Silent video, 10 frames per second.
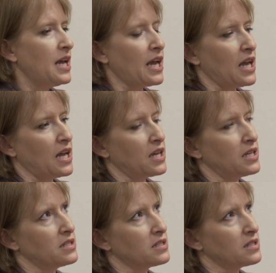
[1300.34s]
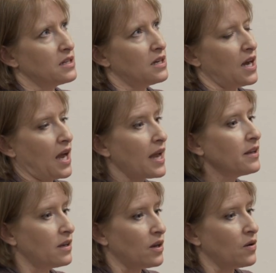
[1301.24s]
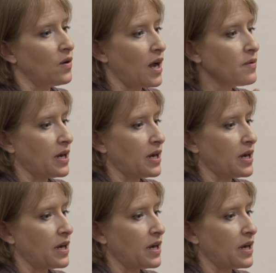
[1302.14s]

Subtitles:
and I